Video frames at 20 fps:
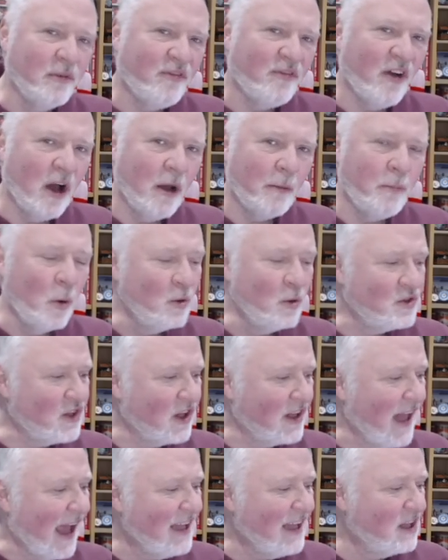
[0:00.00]
the far post
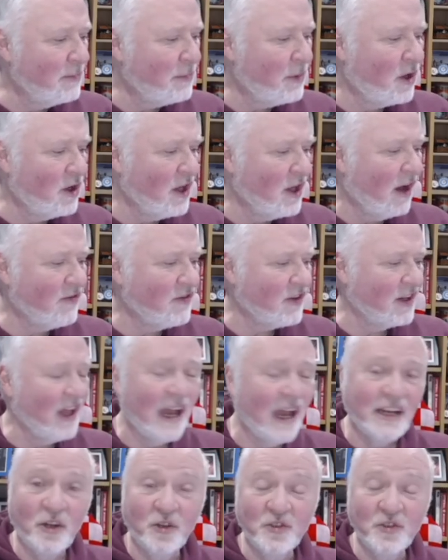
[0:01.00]
and head the ball off the line,